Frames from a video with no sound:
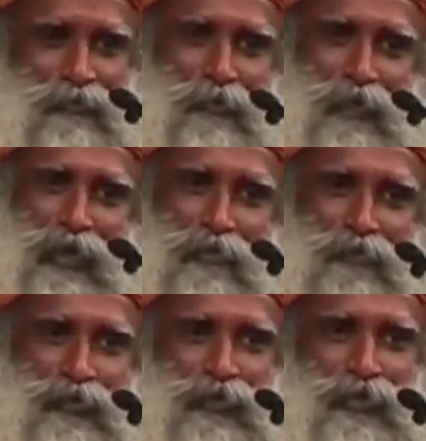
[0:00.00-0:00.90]
of our life
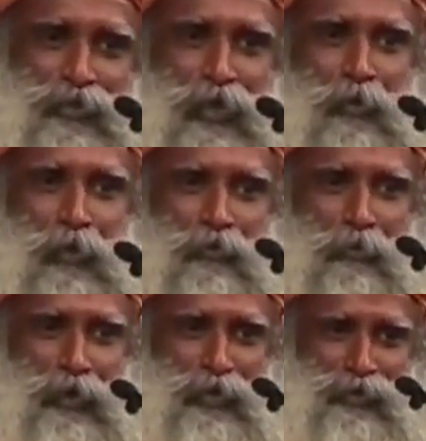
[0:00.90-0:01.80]
is just how well we
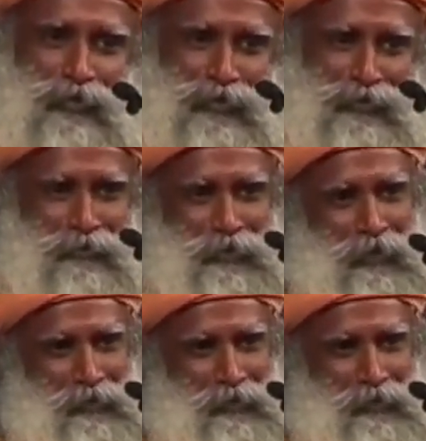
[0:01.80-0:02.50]
manage things with